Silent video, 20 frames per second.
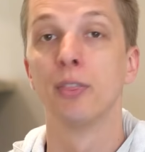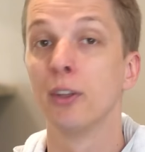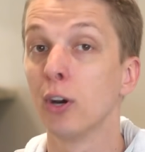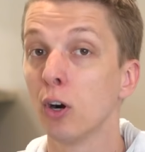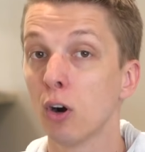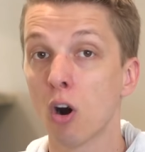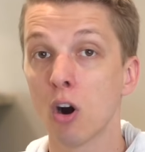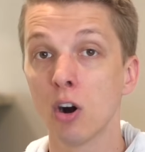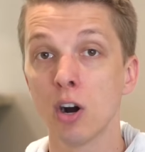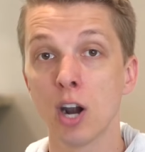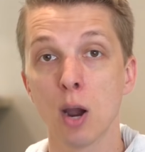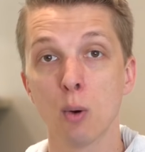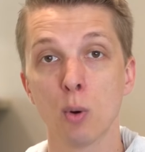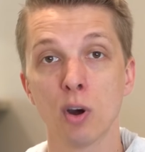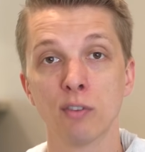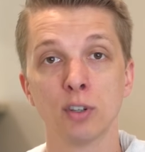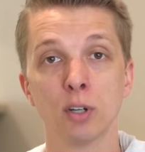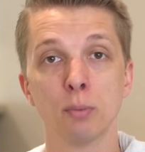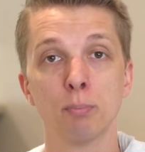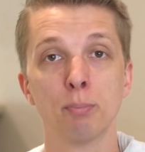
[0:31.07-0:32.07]
There are,
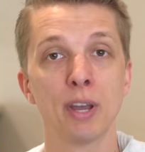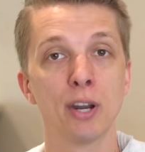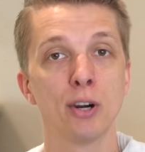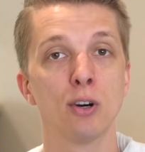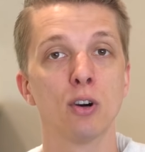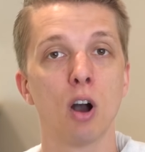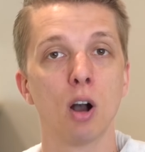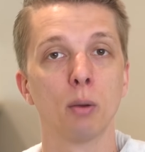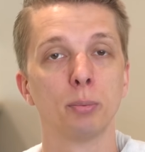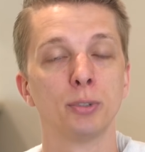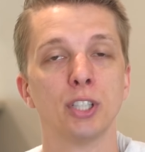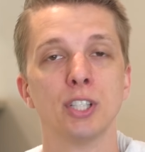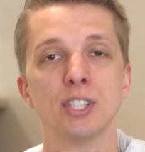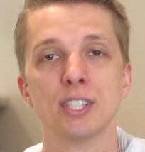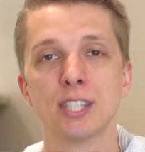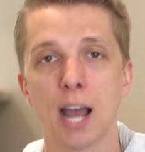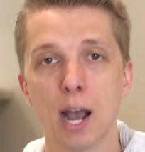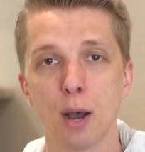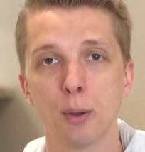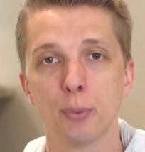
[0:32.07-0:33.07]
however, better
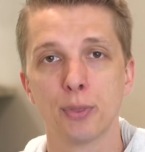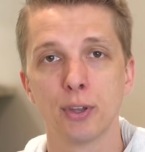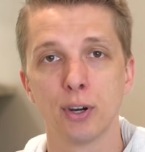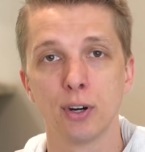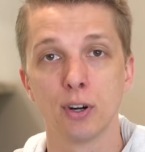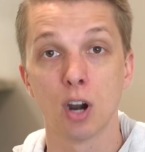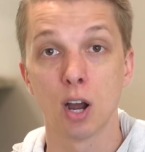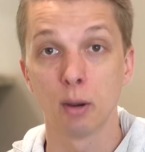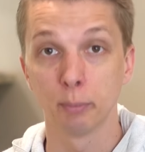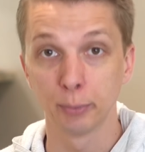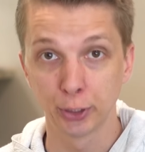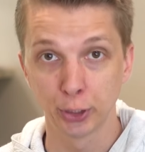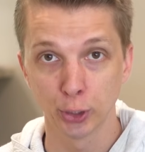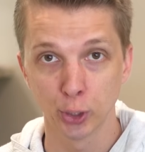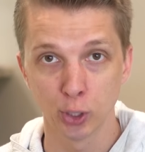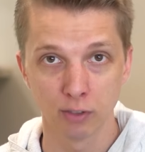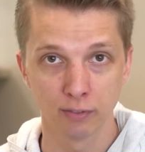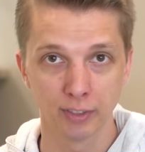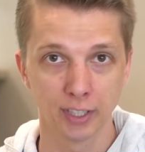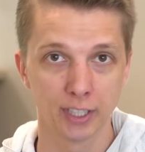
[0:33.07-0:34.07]
options out there, I'm
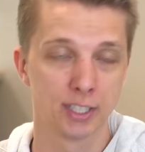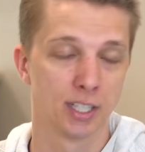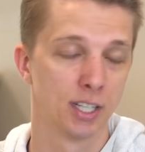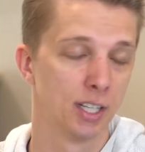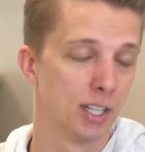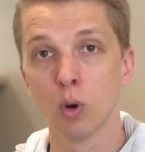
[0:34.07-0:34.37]
sure of it.